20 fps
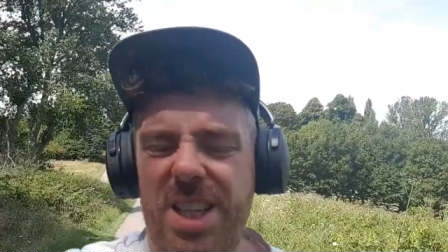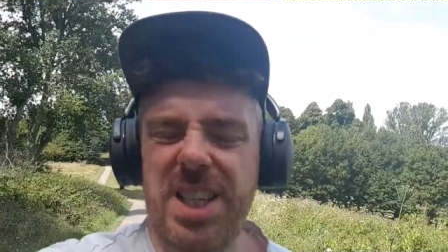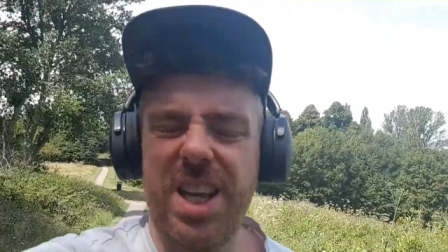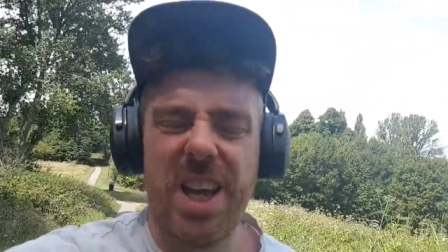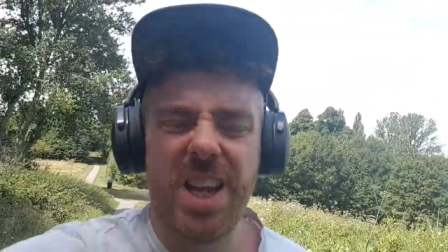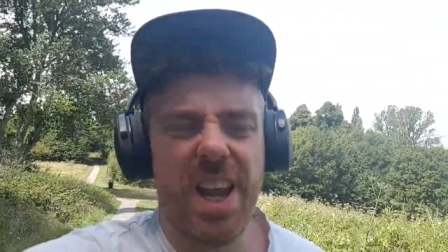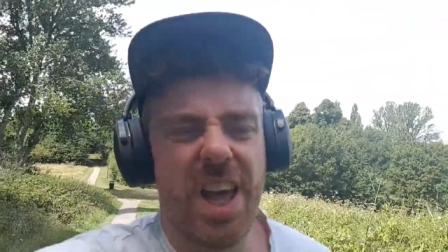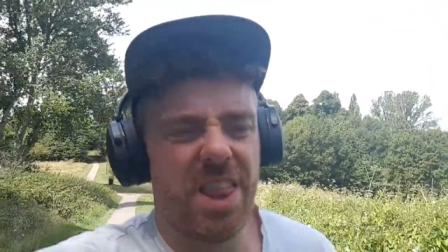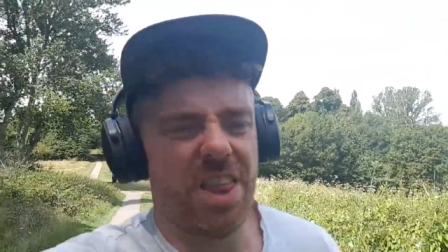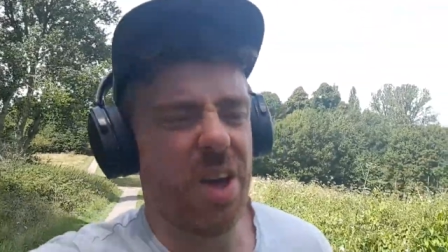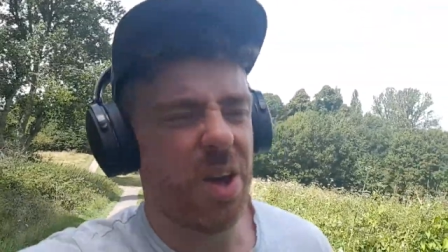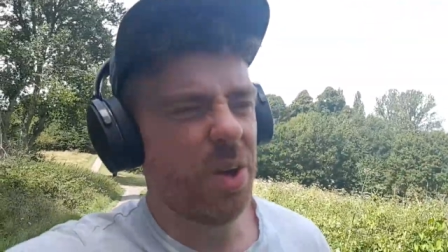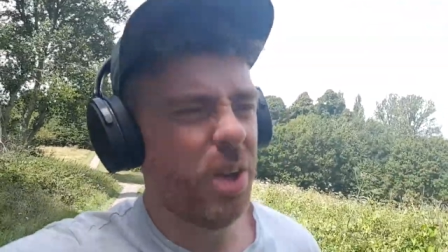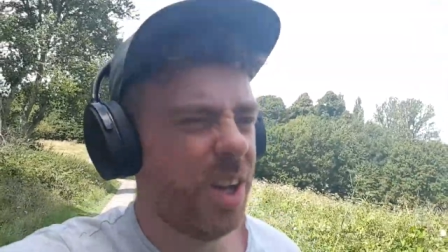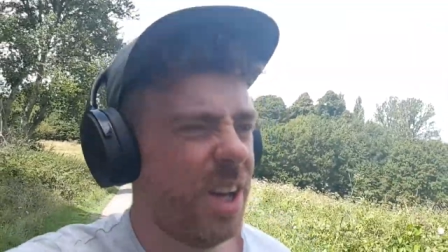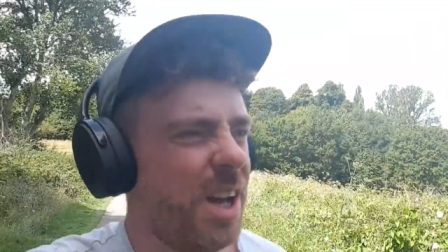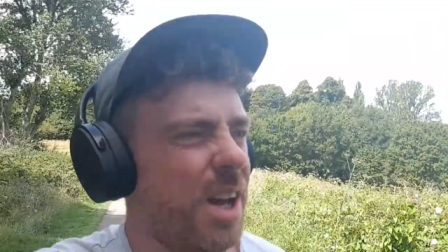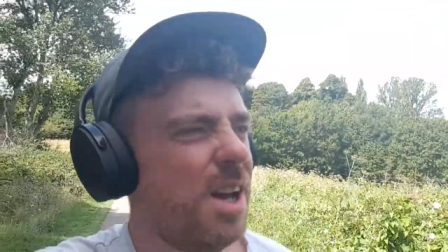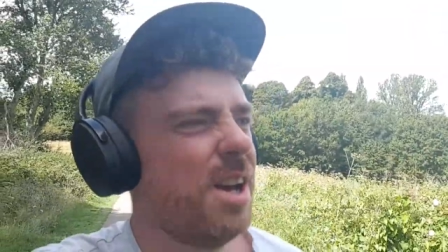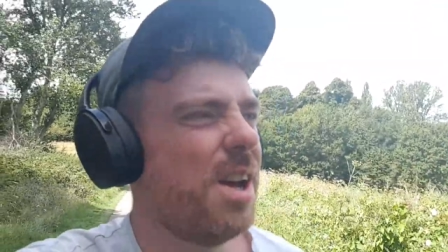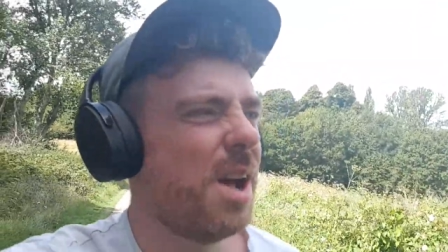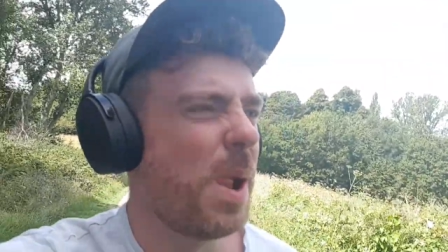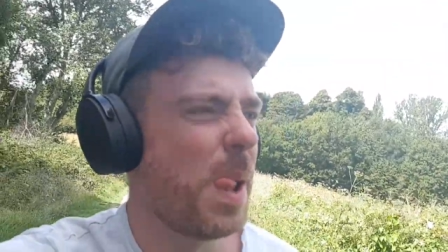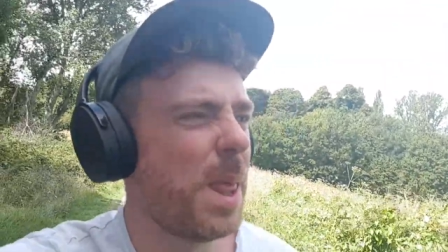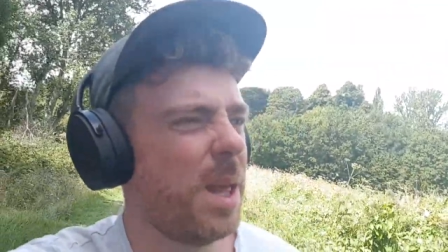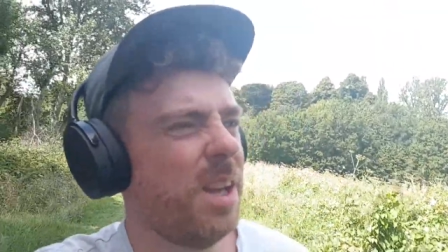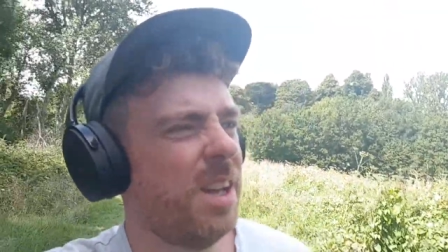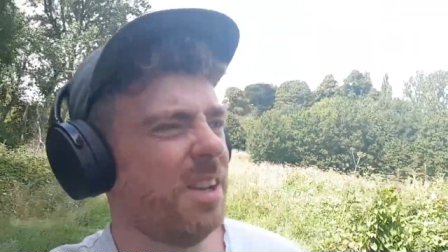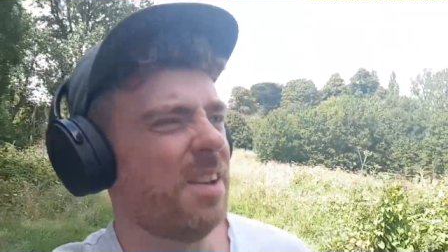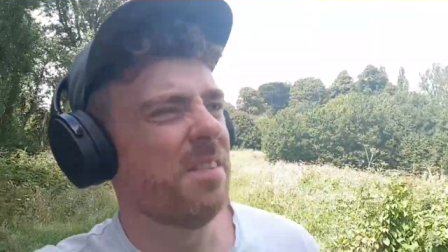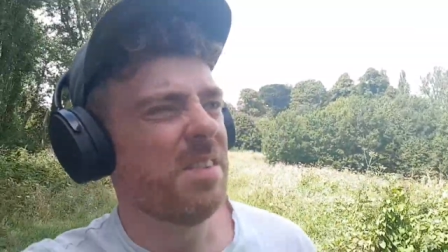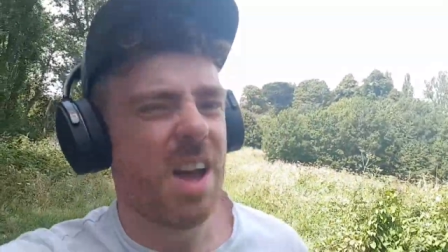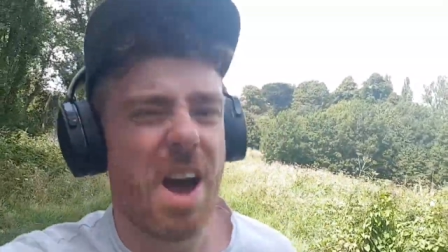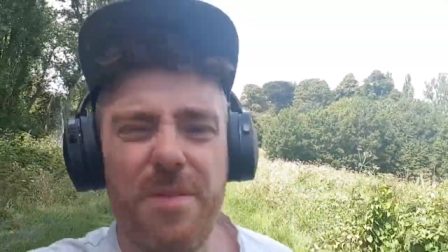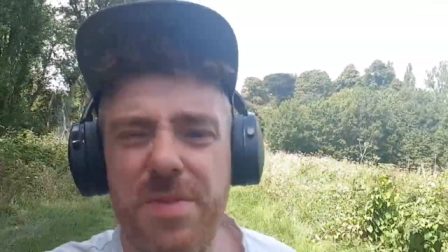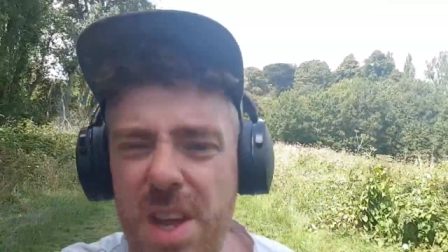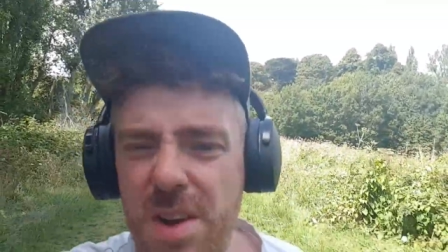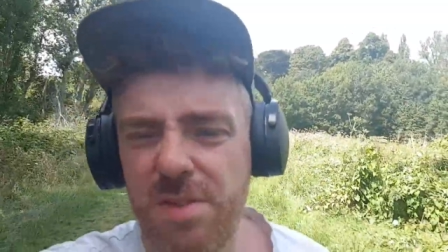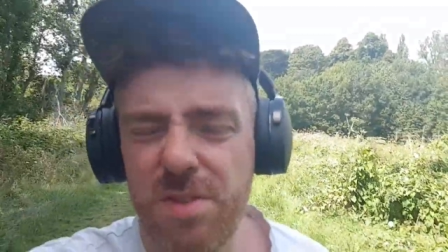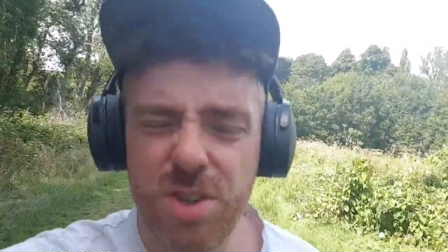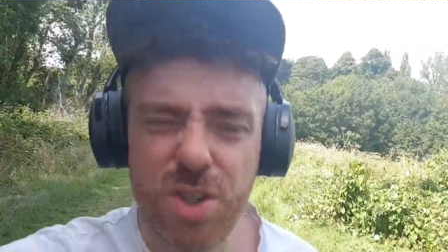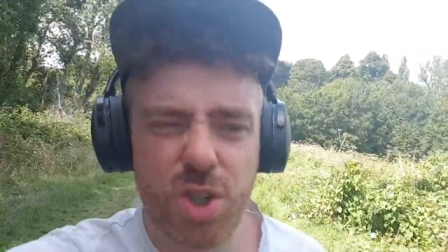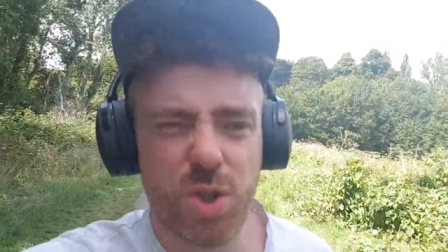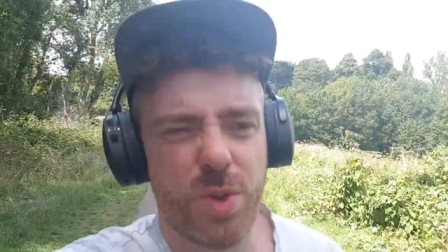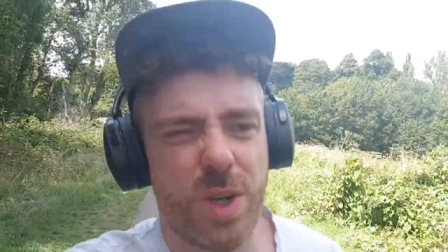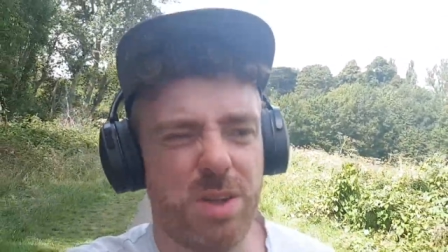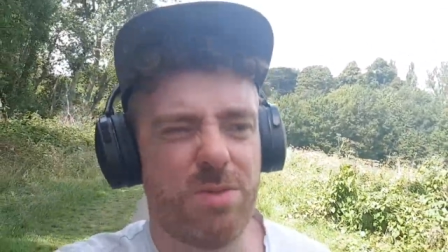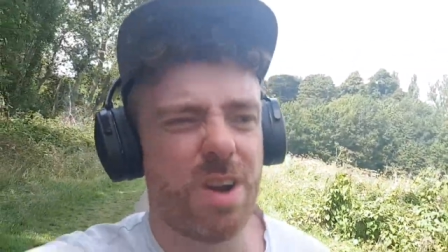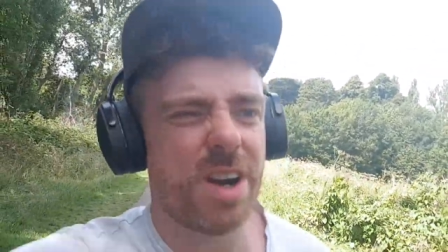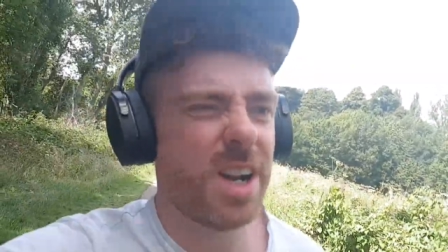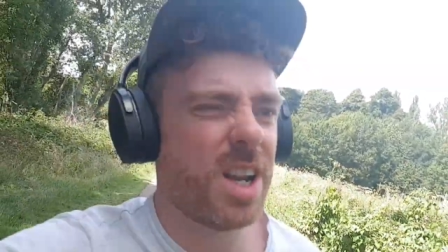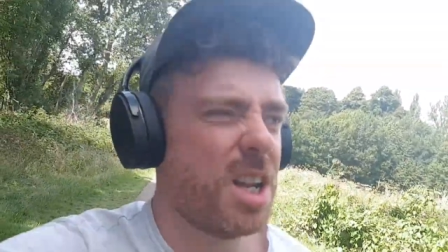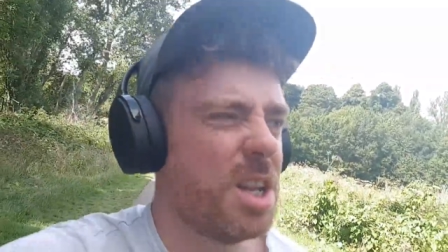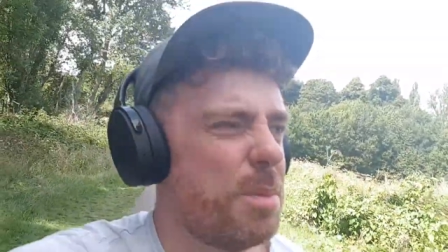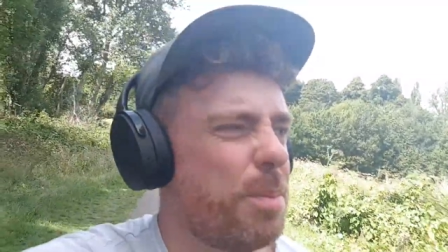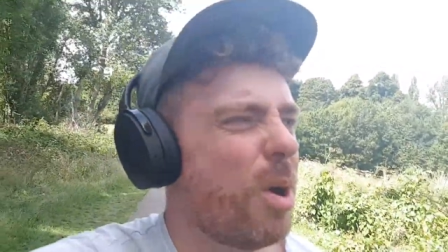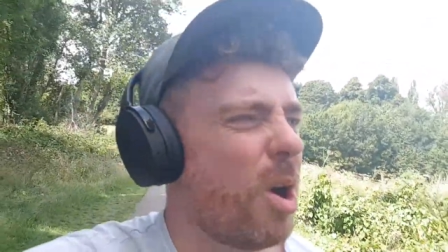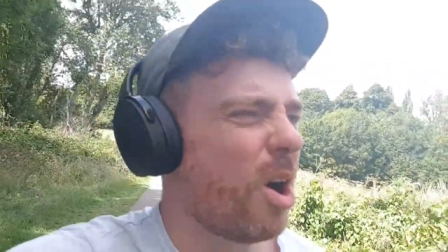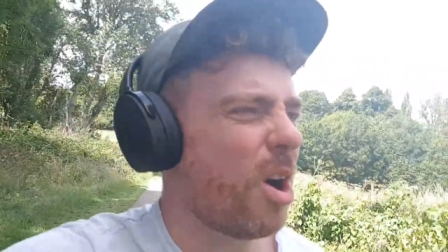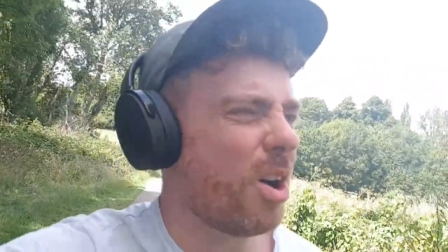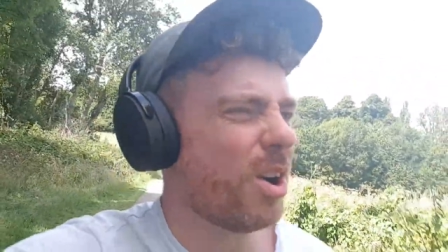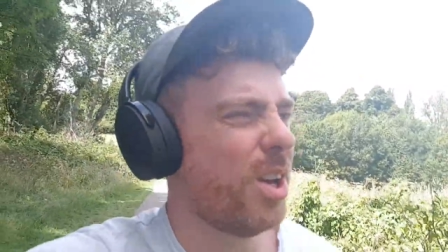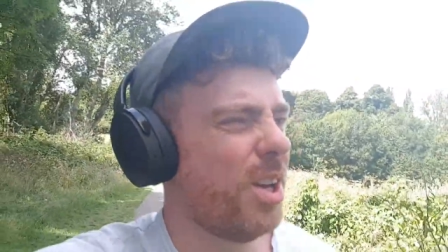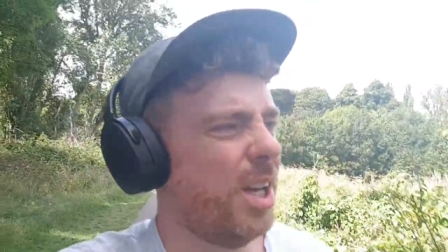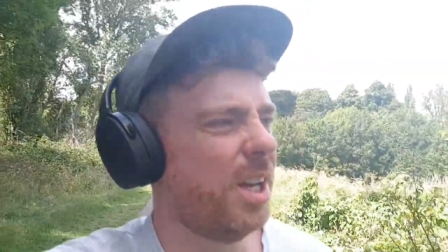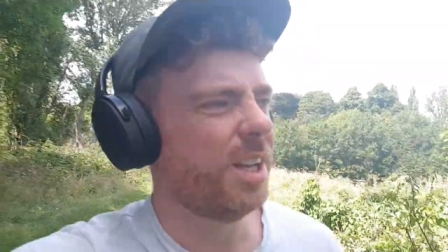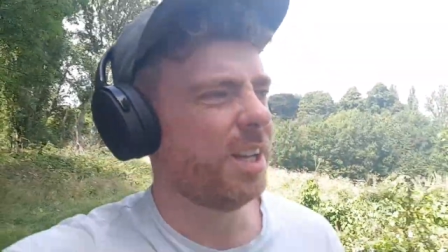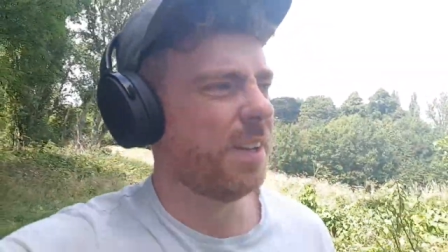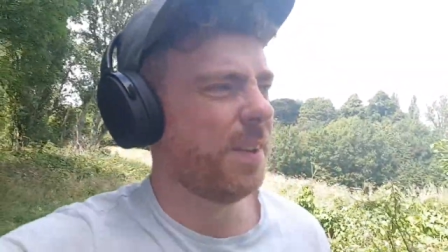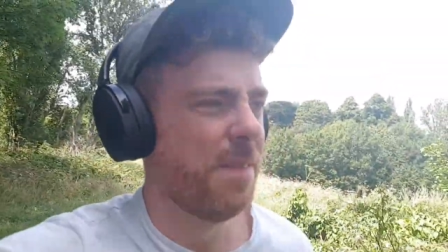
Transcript: saying that though, I've never enjoyed running in the park.